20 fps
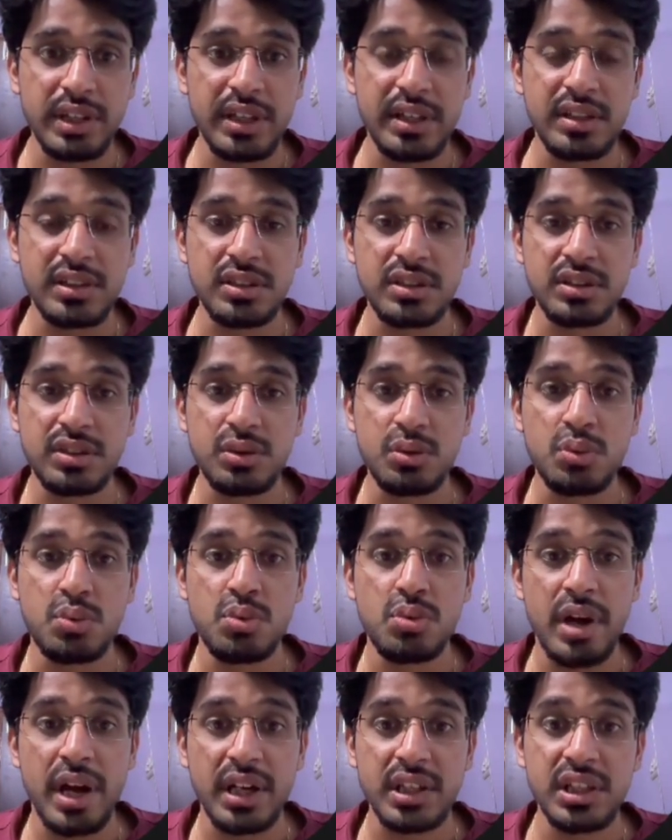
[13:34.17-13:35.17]
that is
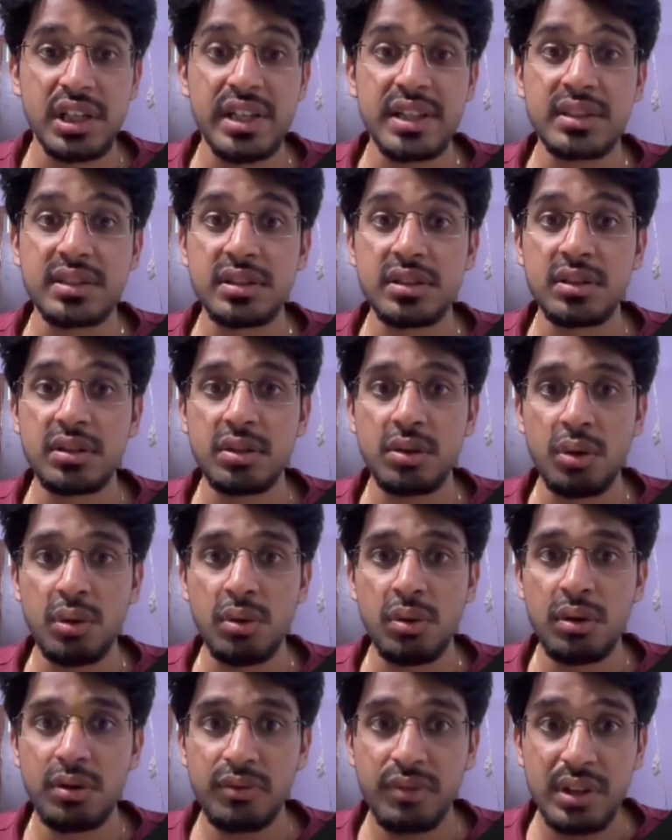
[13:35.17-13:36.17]
to actually insert a
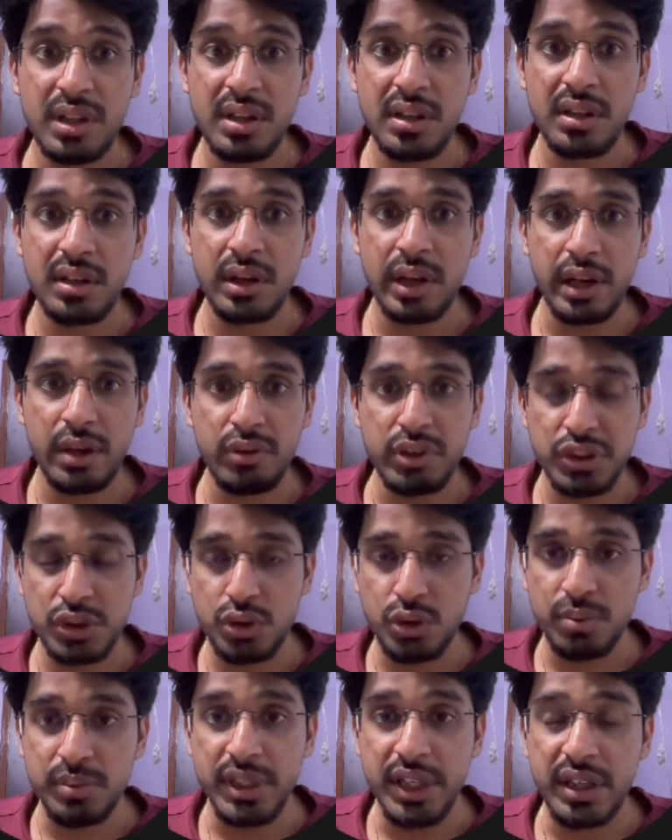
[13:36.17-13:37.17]
role within the
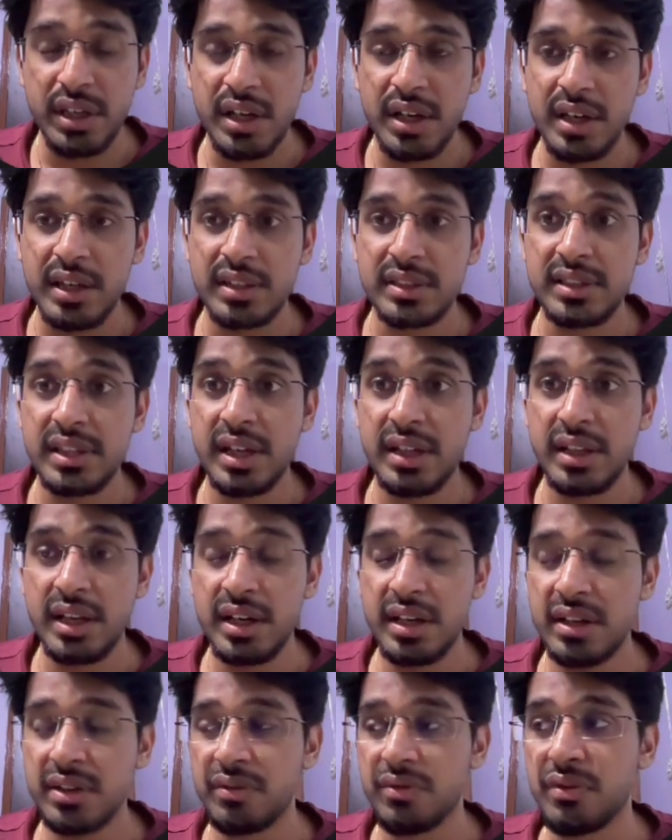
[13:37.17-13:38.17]
request object saying
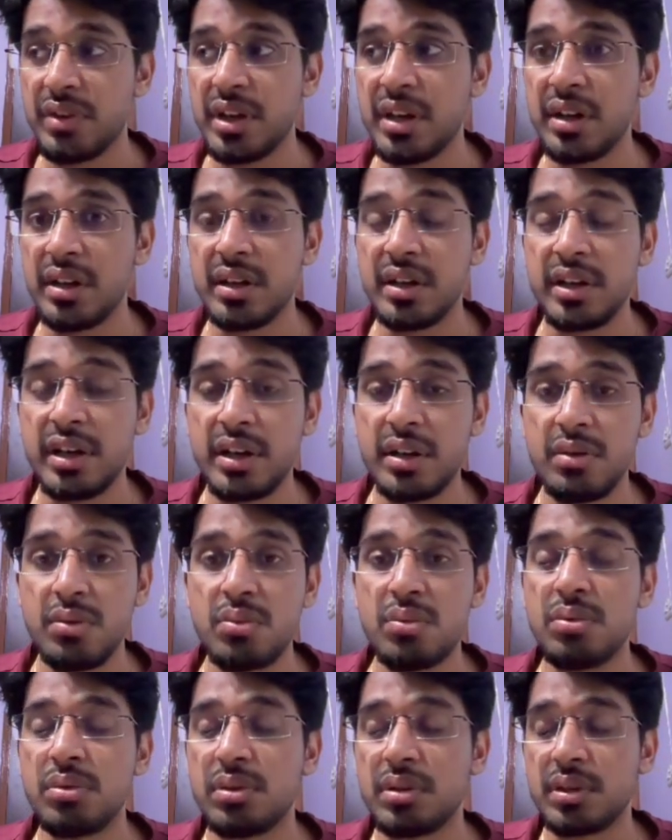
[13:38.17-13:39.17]
that we need
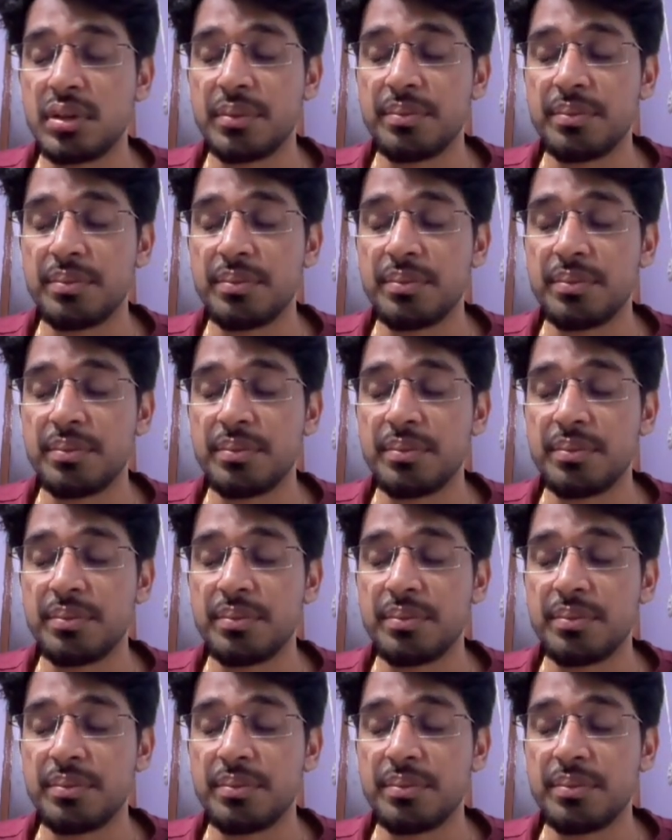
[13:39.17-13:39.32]
to